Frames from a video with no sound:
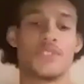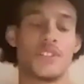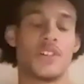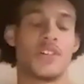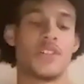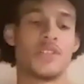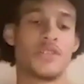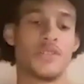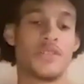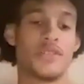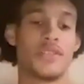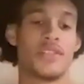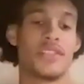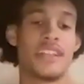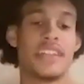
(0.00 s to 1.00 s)
So
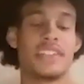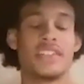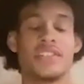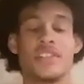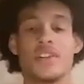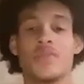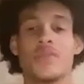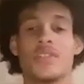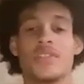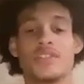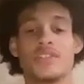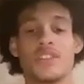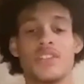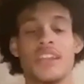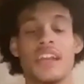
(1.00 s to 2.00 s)
that's a good one.
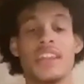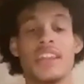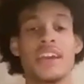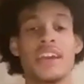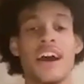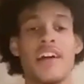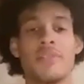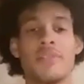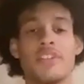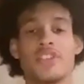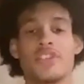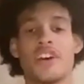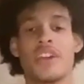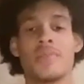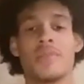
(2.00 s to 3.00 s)
So lately, I've been
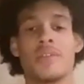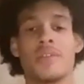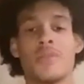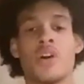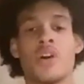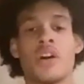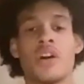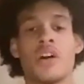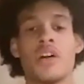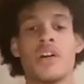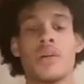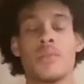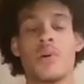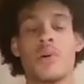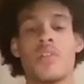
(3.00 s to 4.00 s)
trying to be more
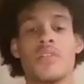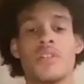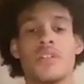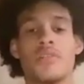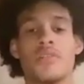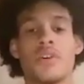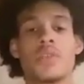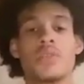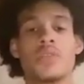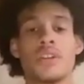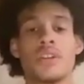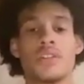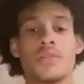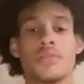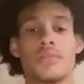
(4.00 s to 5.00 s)
of a vocal
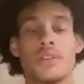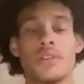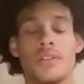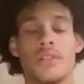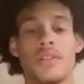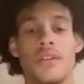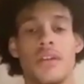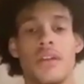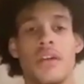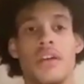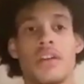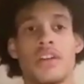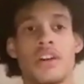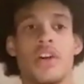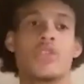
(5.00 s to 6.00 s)
leader, but
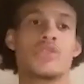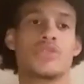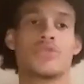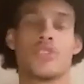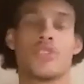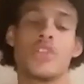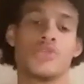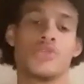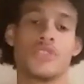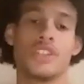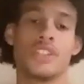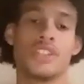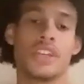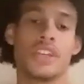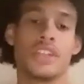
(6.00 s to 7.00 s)
Coach
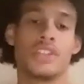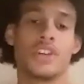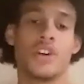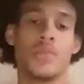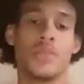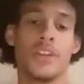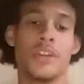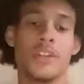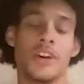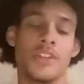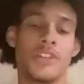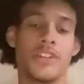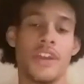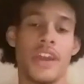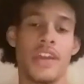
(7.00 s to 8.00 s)
Rich, he told me the
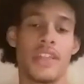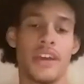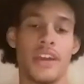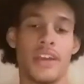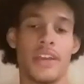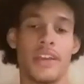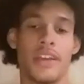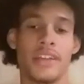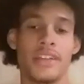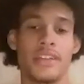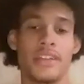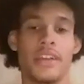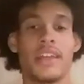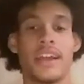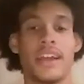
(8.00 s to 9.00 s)
other day, like
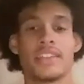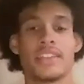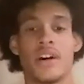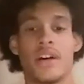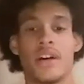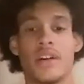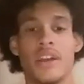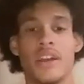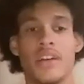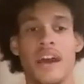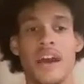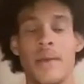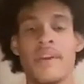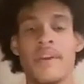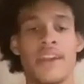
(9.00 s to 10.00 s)
he likes how
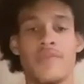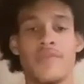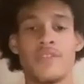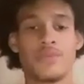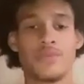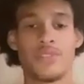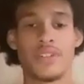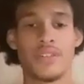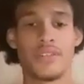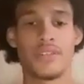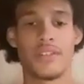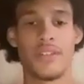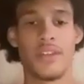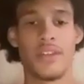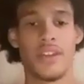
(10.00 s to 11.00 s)
I make every sprint.
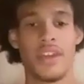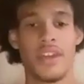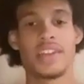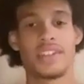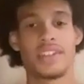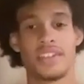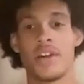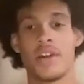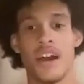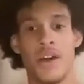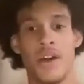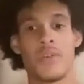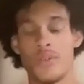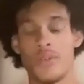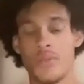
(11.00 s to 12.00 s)
He can tell I
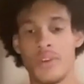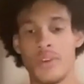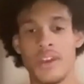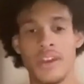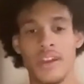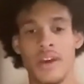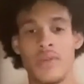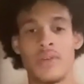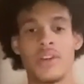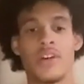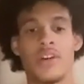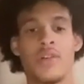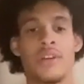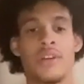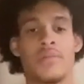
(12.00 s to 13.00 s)
want to win. I want to
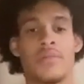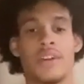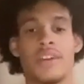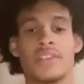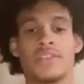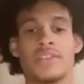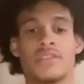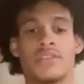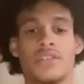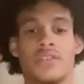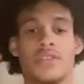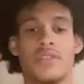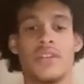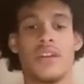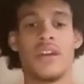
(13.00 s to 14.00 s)
go big places.
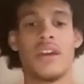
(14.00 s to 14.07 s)
So